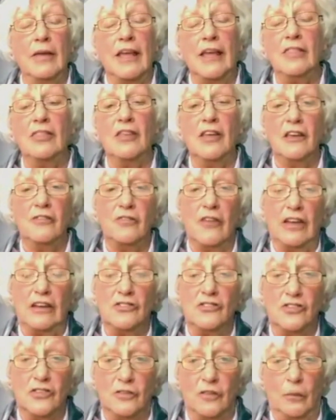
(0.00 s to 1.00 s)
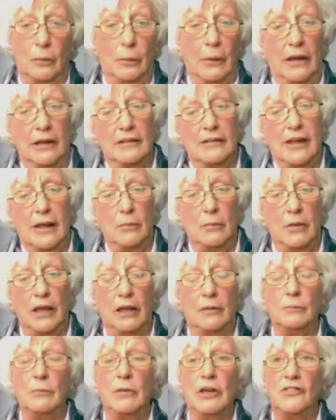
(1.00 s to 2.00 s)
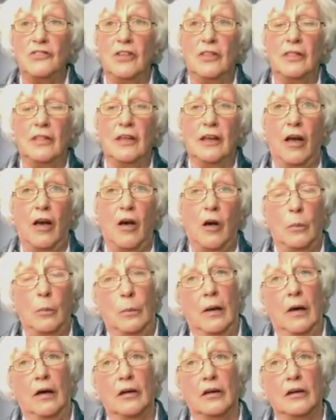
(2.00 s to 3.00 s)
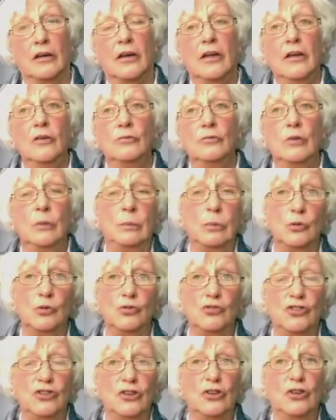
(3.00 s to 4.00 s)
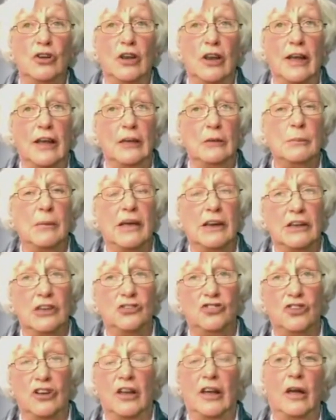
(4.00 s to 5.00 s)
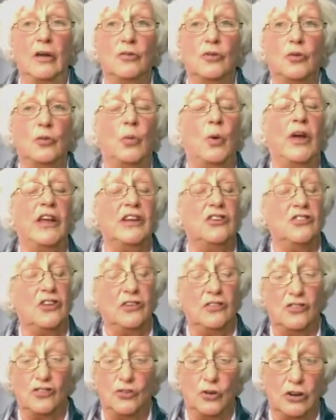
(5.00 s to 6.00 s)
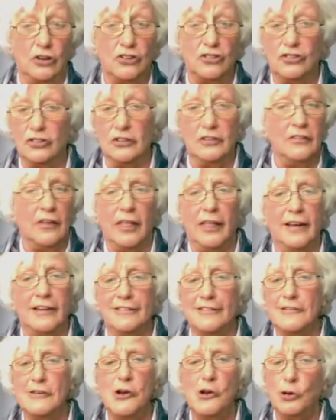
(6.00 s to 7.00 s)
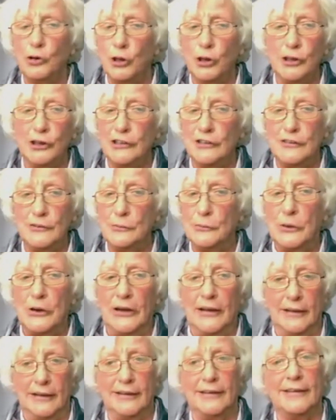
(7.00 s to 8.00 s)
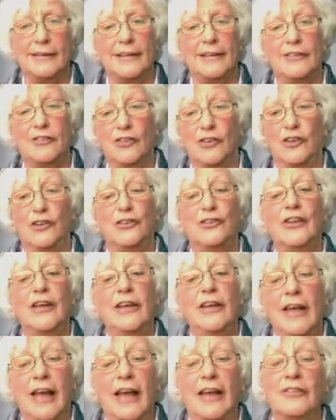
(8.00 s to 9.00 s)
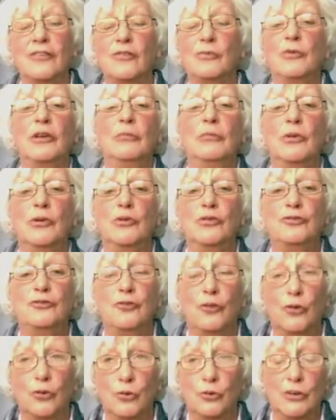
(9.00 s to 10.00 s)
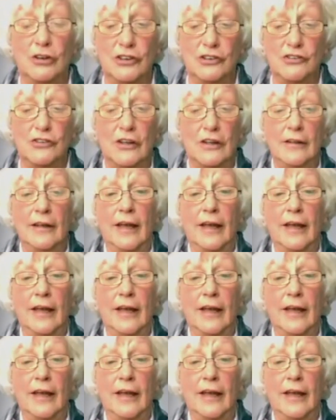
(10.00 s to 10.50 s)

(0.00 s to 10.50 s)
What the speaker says: in the event of a pandemic, meet in the car park, report to your line manager and await instruction. That's not going to work, is it, as we move forward